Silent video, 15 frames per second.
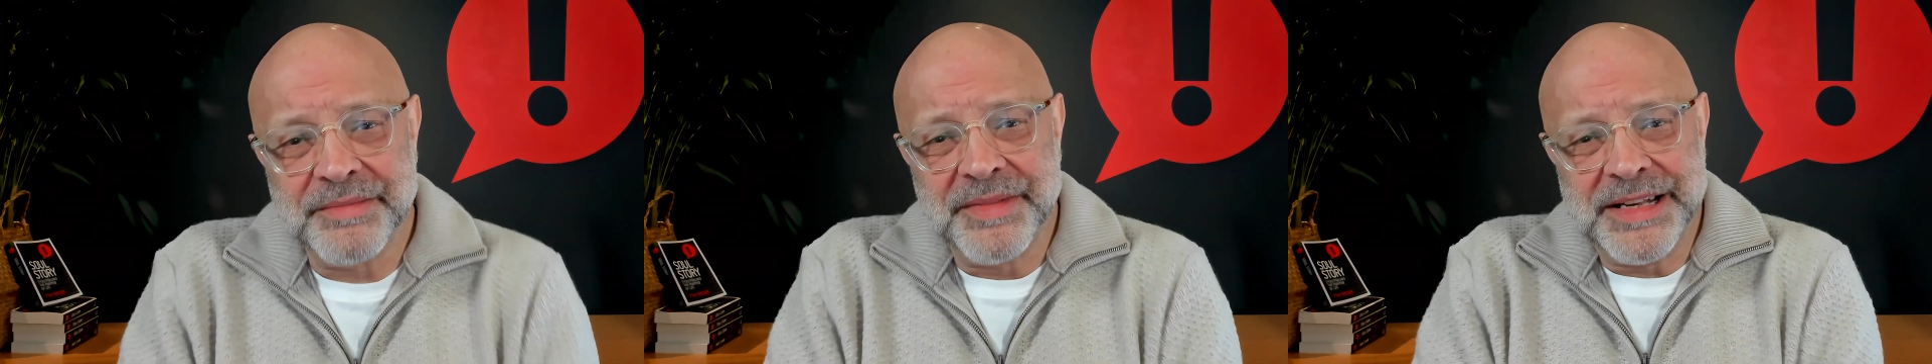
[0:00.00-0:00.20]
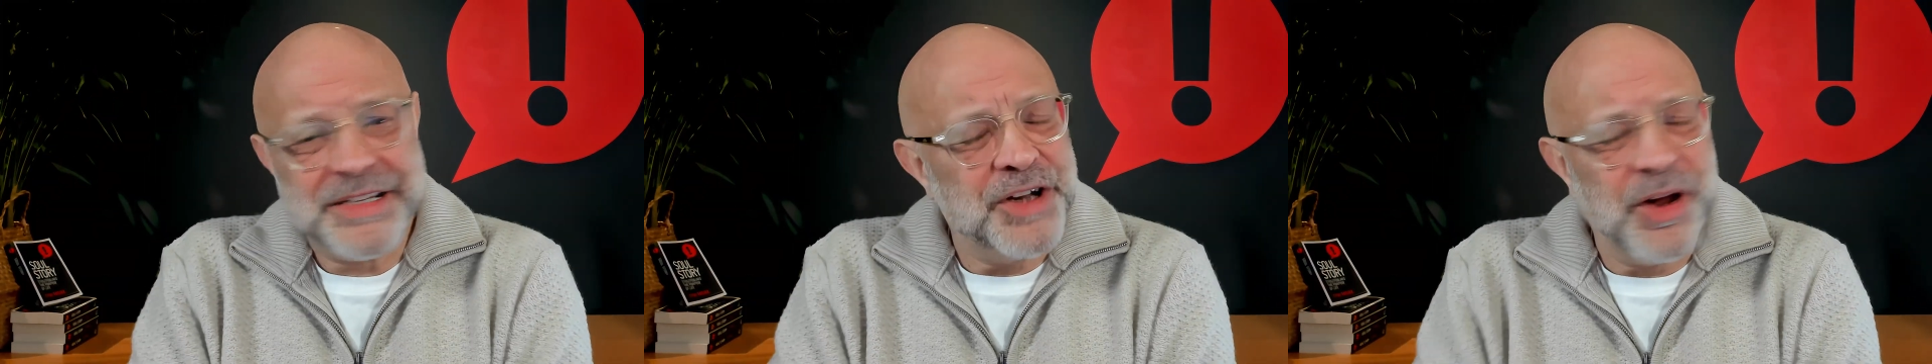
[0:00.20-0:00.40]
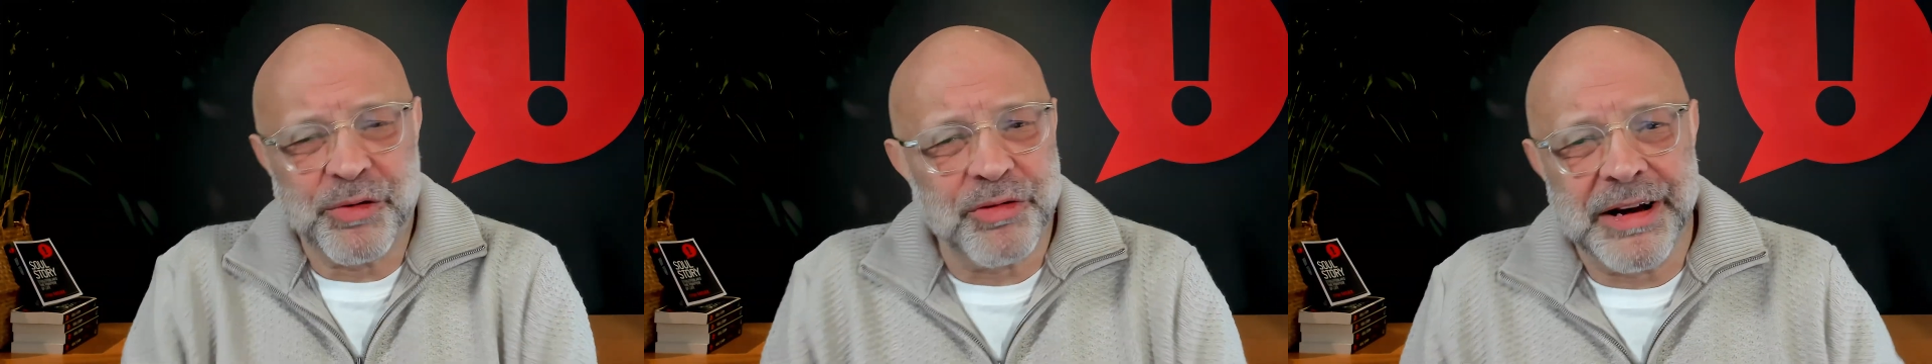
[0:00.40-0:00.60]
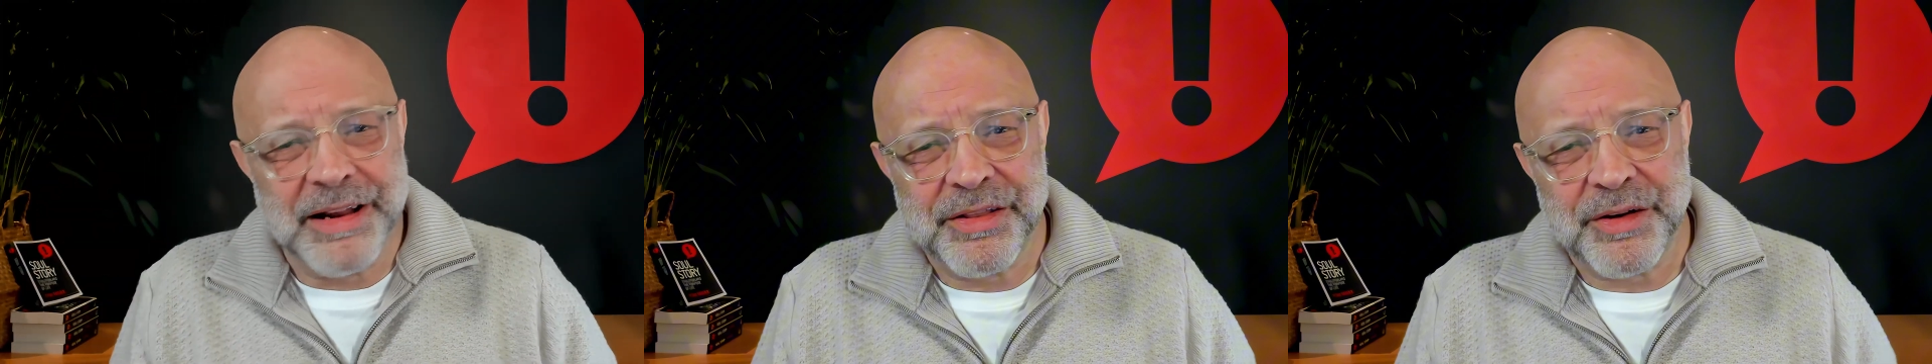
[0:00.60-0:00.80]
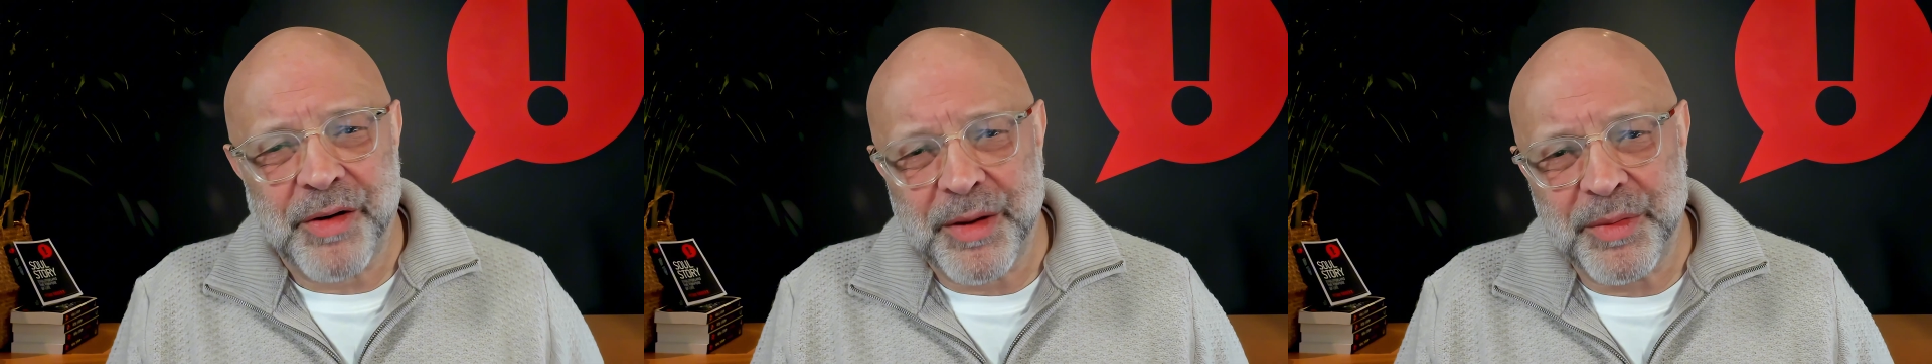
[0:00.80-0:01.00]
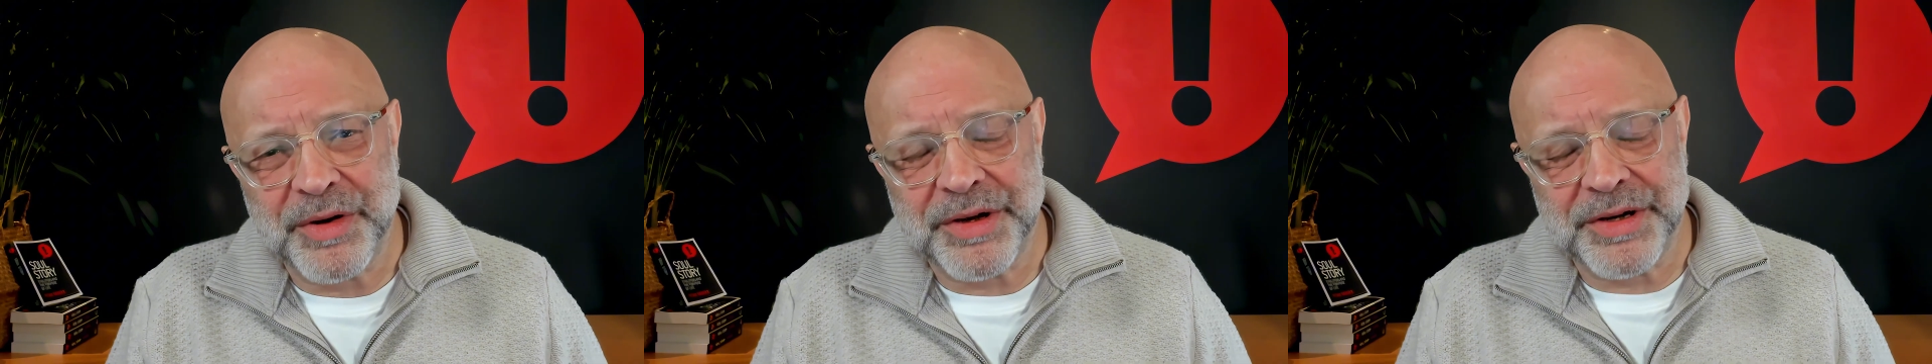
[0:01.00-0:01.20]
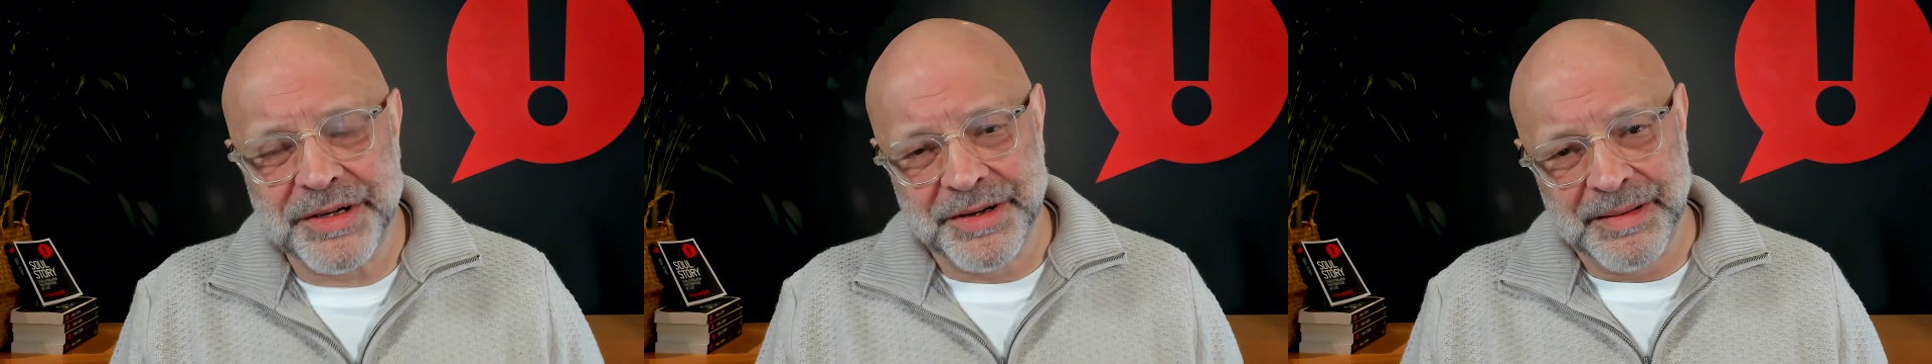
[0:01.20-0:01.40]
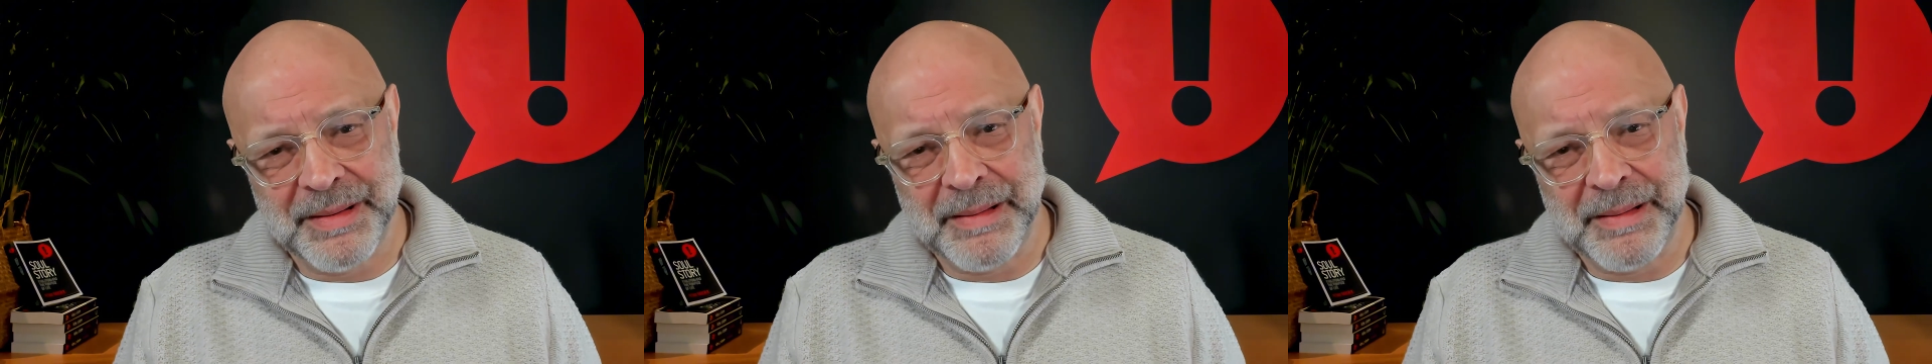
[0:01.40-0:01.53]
It's not really the right word.